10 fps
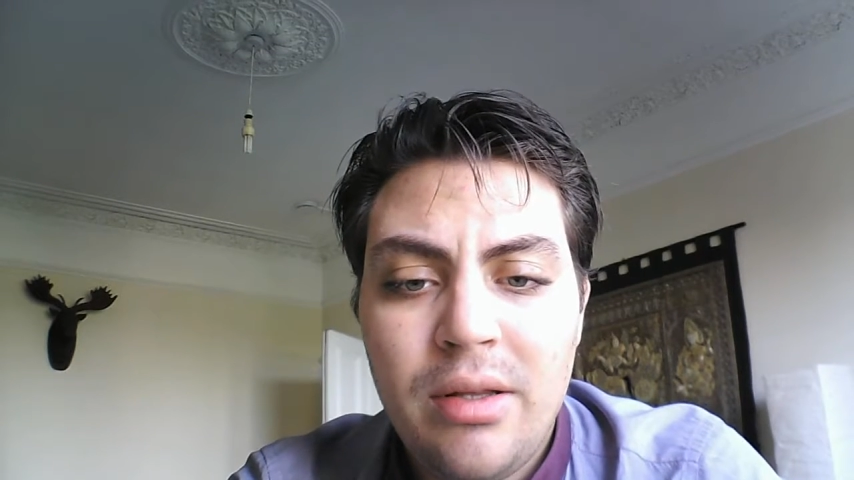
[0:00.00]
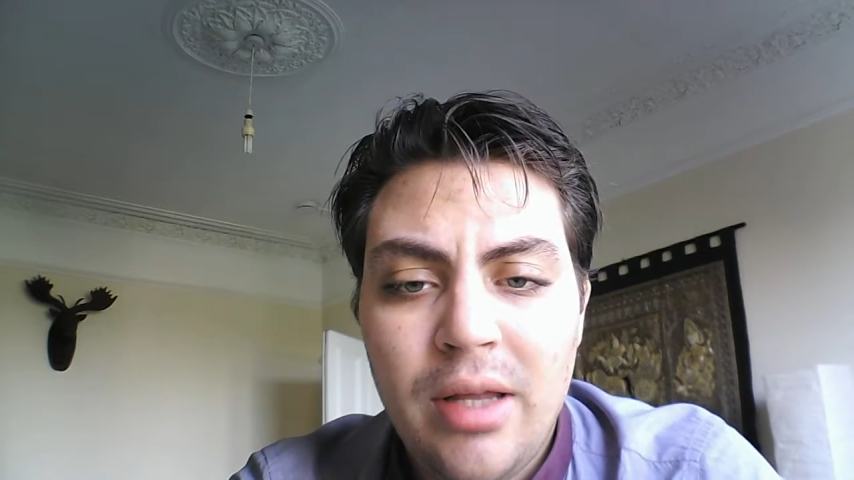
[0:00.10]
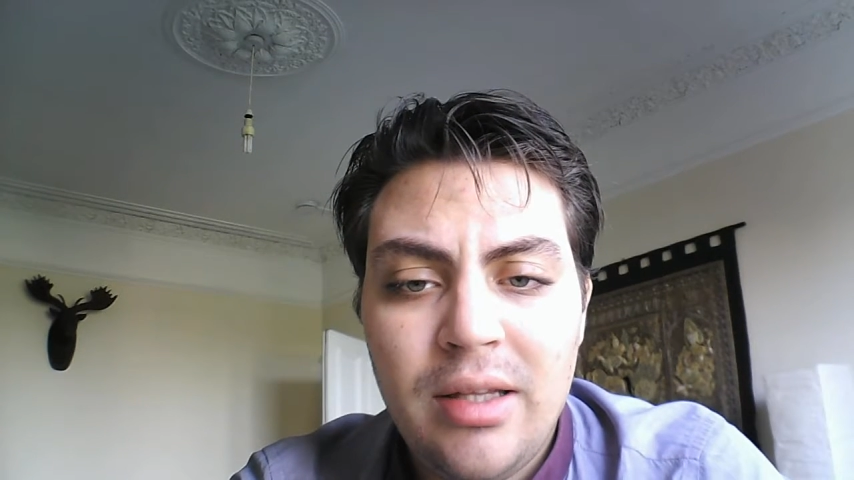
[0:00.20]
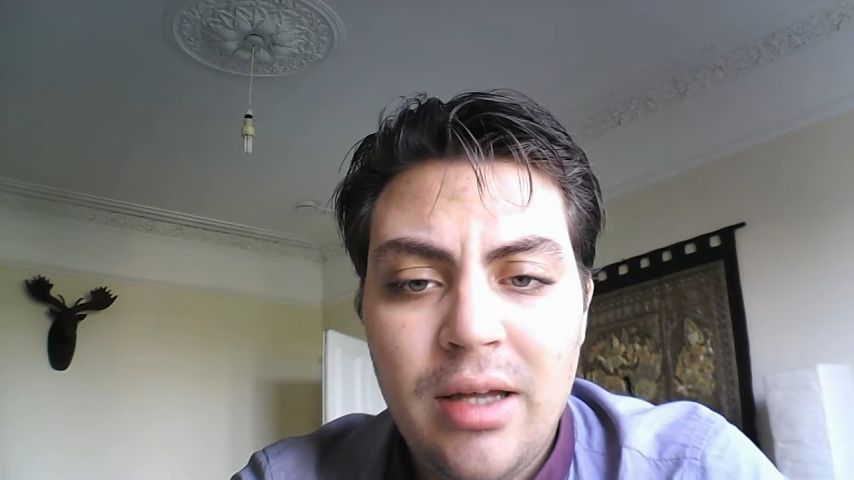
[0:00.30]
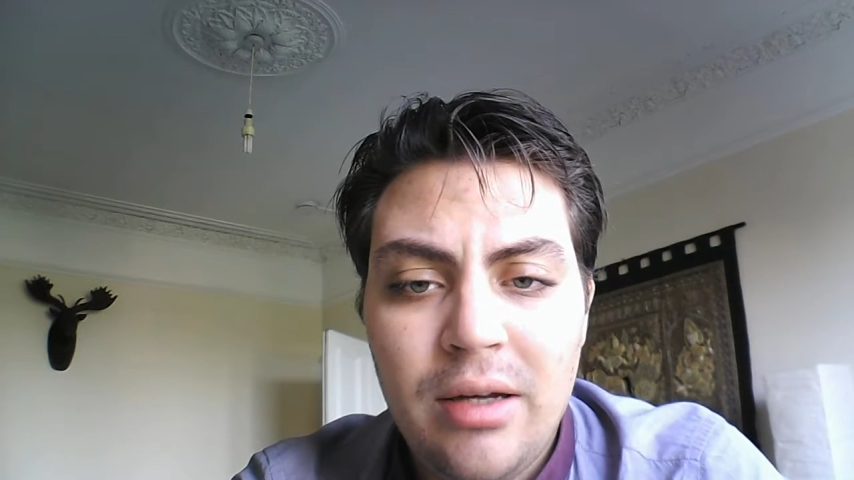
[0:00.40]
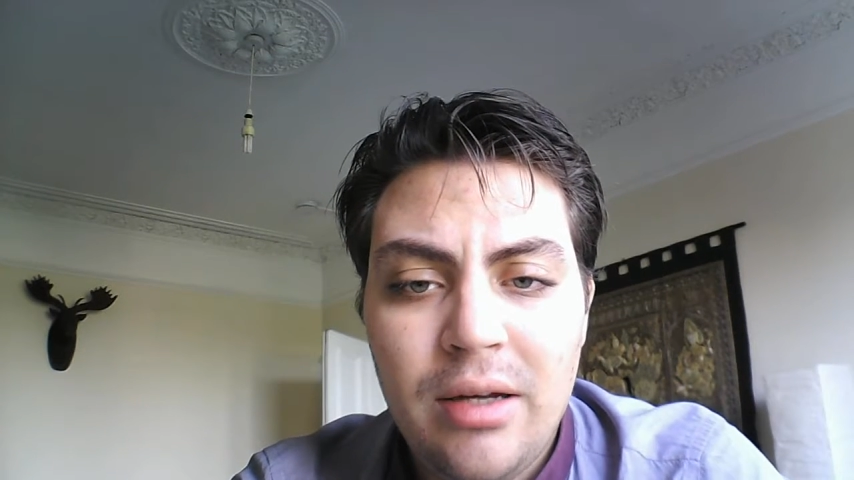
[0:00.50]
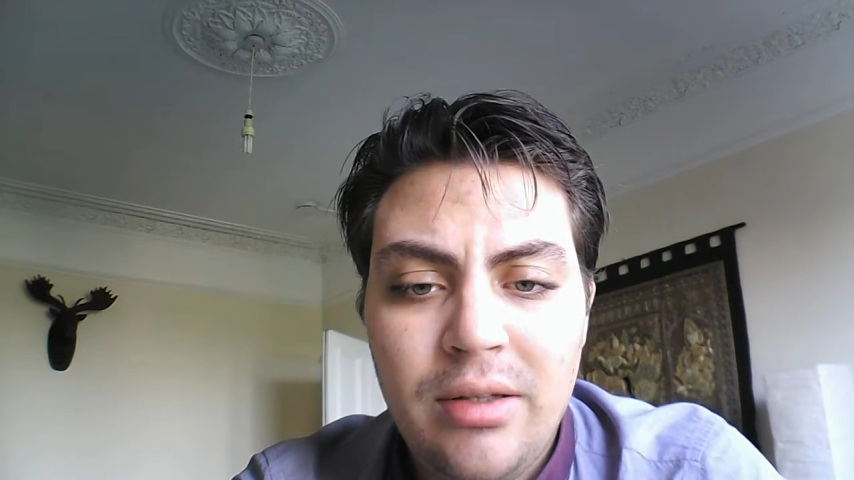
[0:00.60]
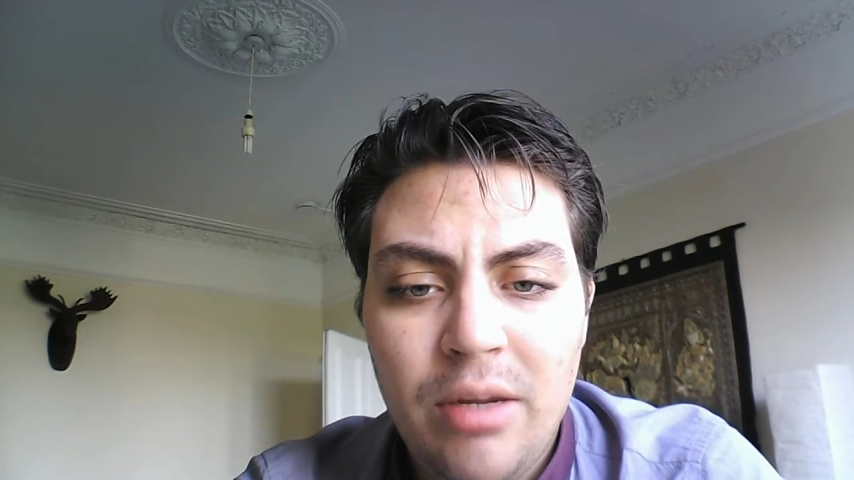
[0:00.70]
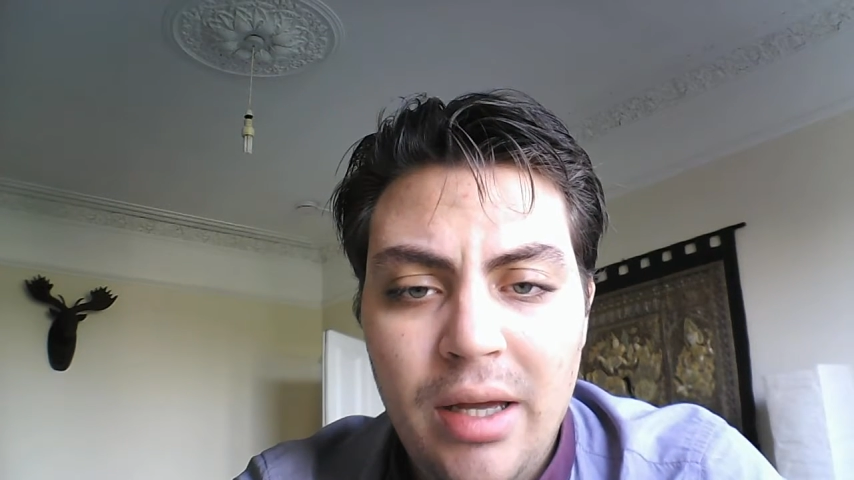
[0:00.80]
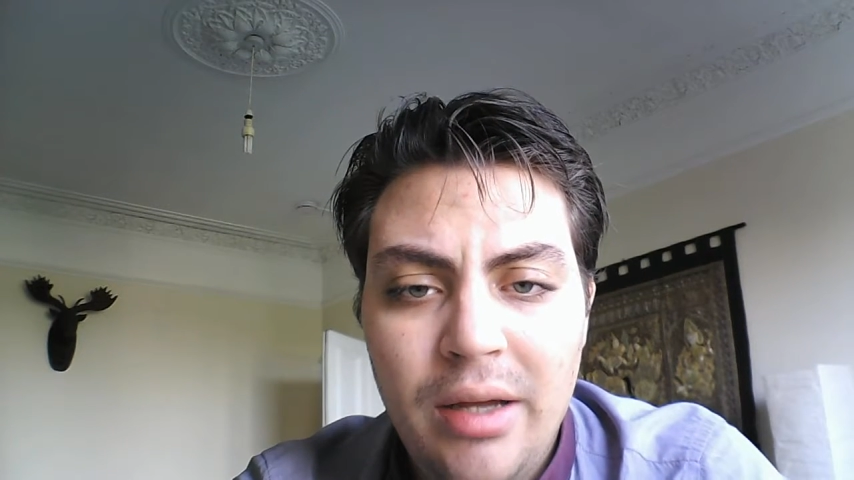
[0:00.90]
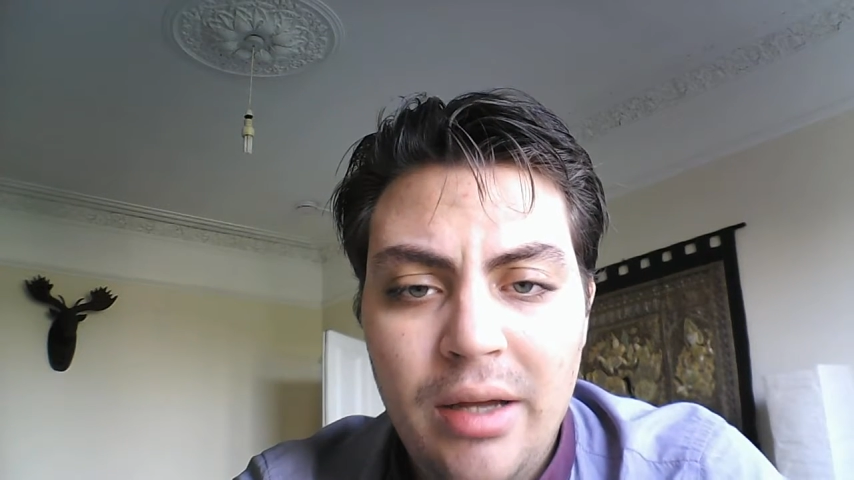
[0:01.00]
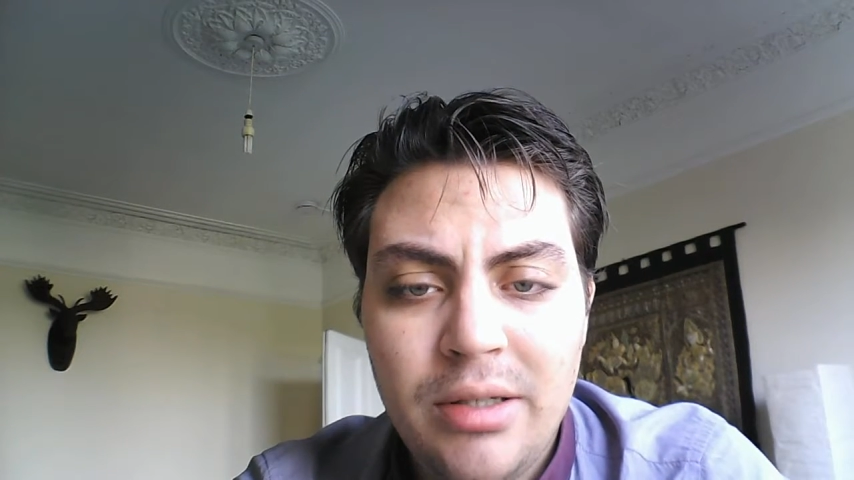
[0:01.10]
I develop a